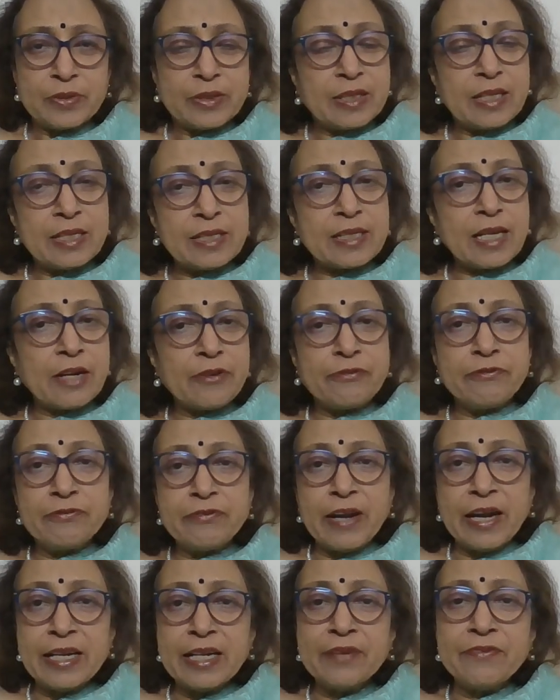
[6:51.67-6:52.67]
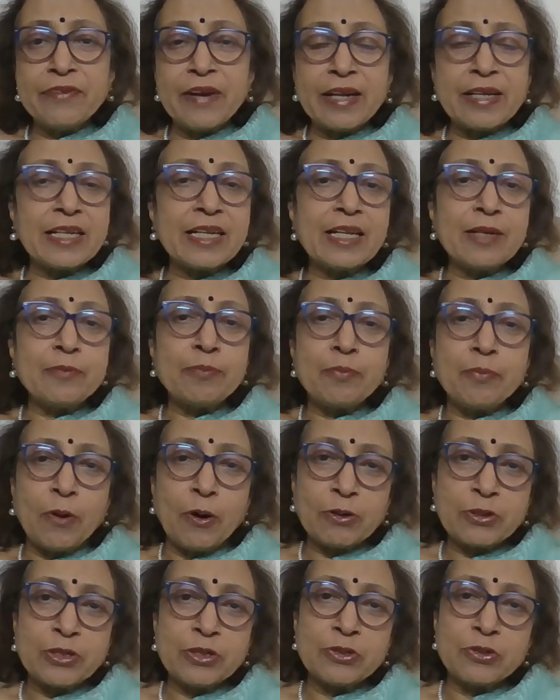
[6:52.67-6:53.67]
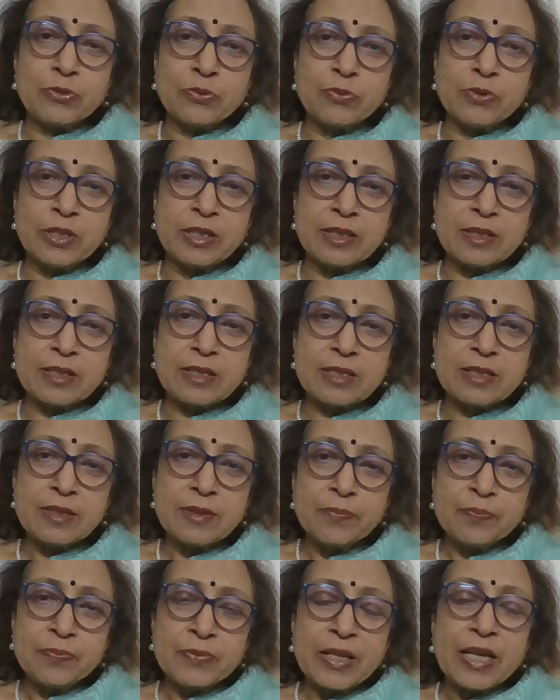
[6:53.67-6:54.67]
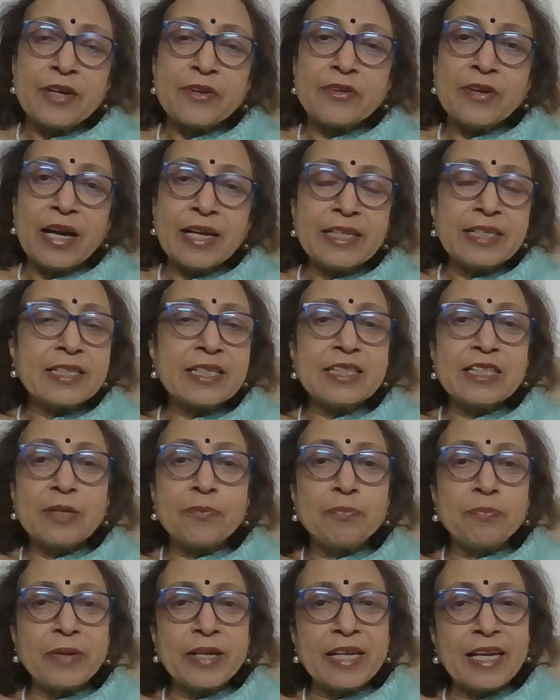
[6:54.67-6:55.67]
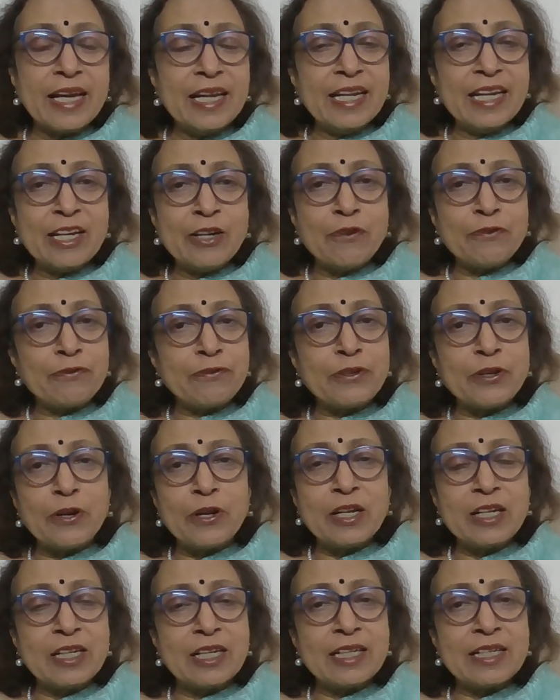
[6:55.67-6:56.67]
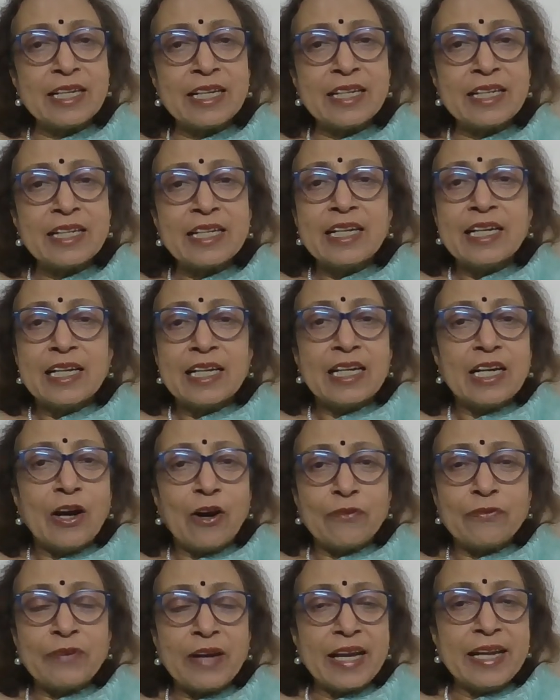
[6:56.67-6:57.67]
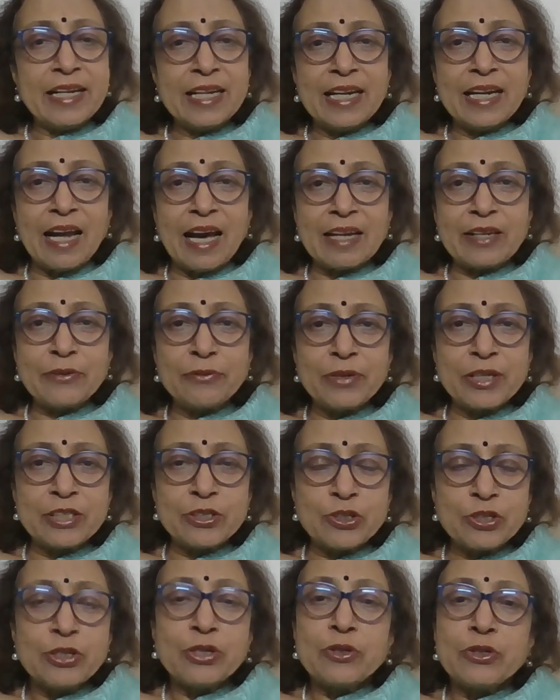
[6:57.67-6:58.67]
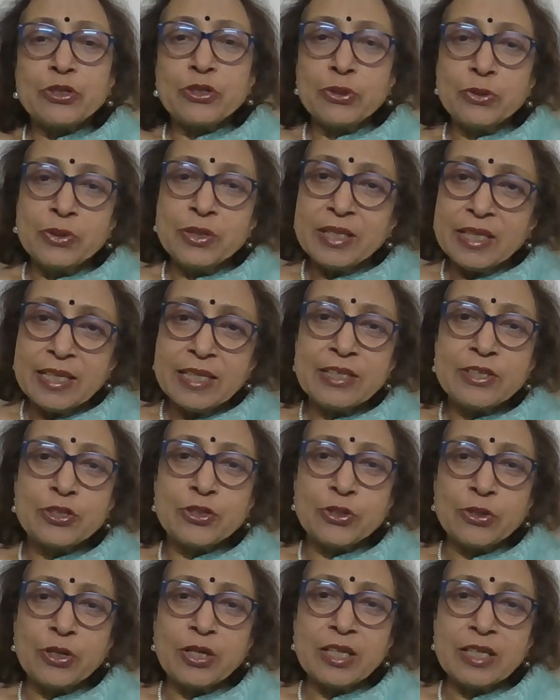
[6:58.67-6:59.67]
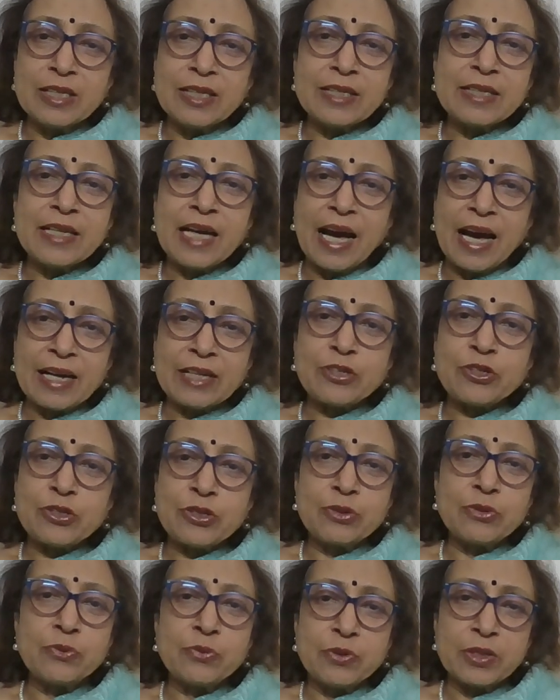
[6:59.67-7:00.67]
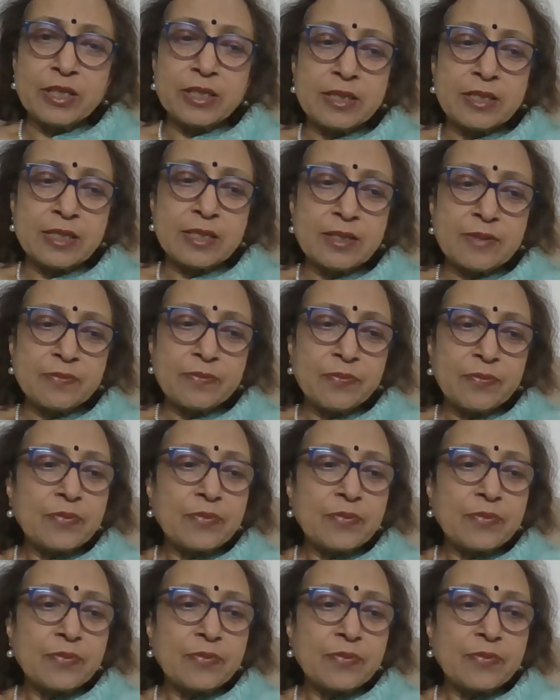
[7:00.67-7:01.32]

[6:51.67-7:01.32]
These are very, very important words. Right in the beginning of your learning of any language, you need to learn action words.